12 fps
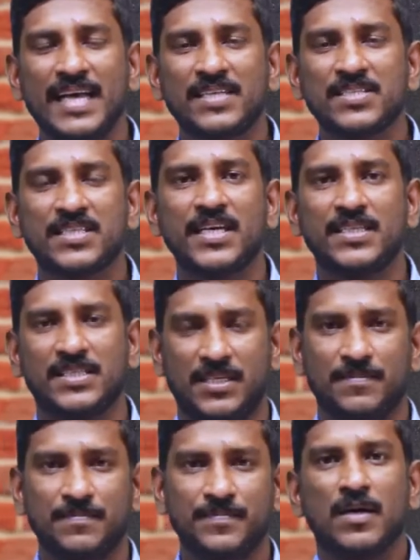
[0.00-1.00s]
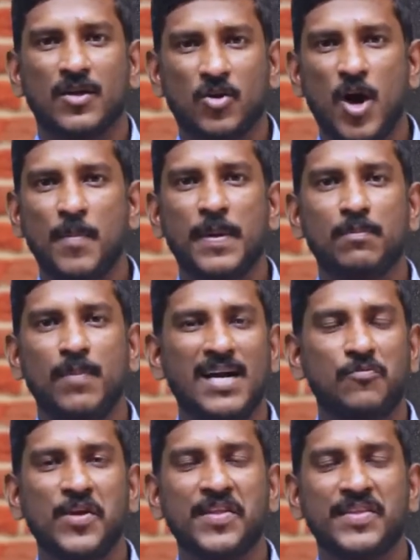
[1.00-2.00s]
anxiety. Robert
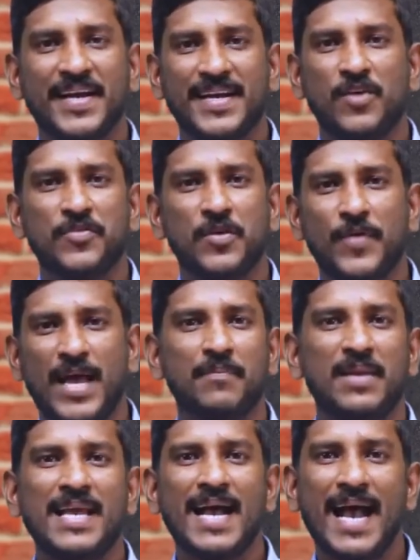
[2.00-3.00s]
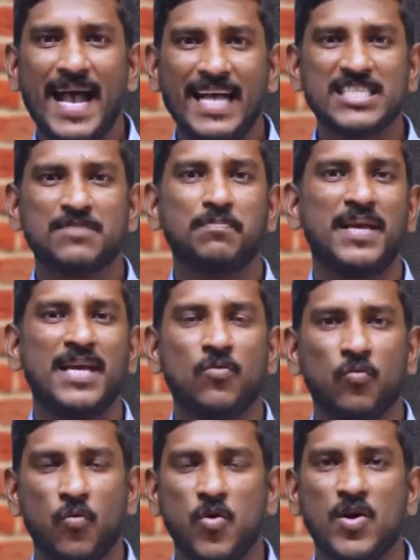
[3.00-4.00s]
Baldwin, the head of the family, has
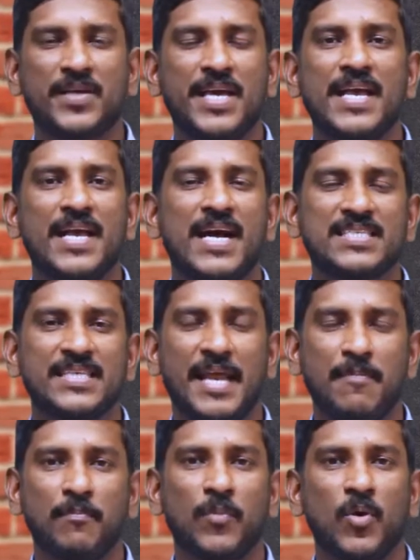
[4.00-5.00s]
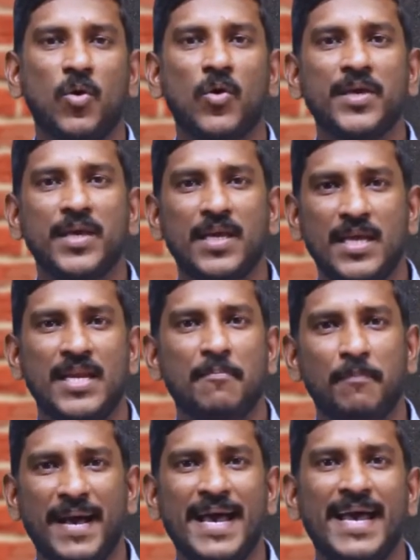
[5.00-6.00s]
been working as an employee in
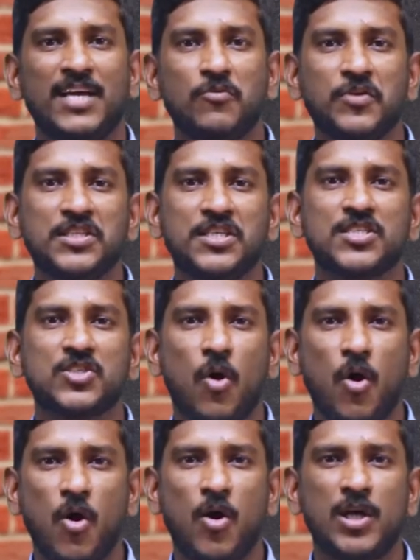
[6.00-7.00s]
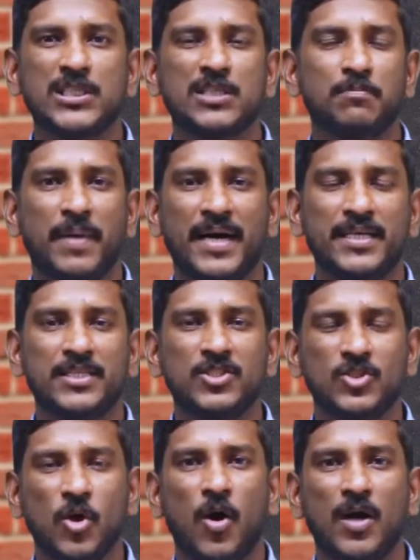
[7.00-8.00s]
a bank which is owned by
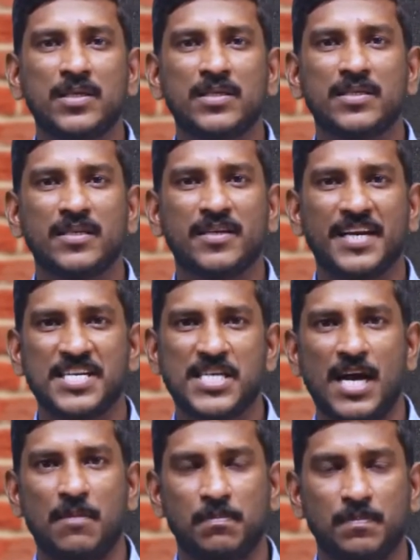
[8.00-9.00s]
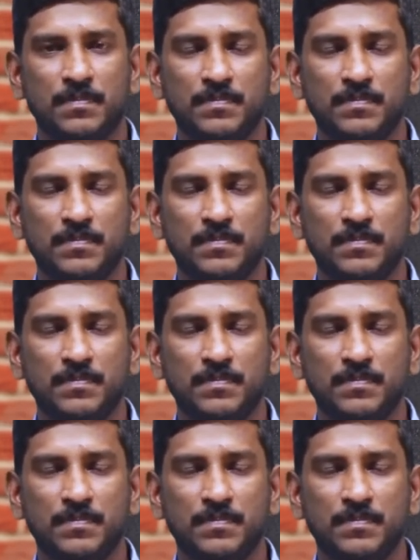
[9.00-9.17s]
John Gresham.